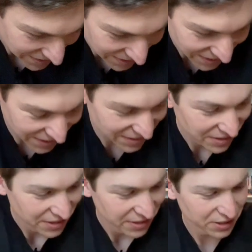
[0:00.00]
Uh,
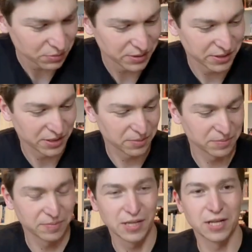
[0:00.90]
this was a,
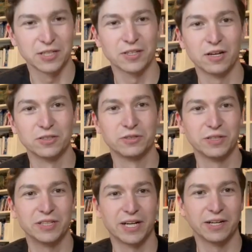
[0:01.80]
a, Dollar
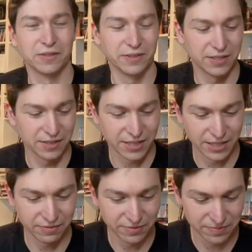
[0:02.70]
Tree title that
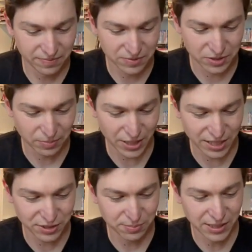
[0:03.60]
kind of
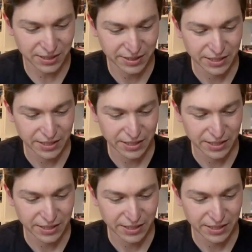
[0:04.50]
surprised me.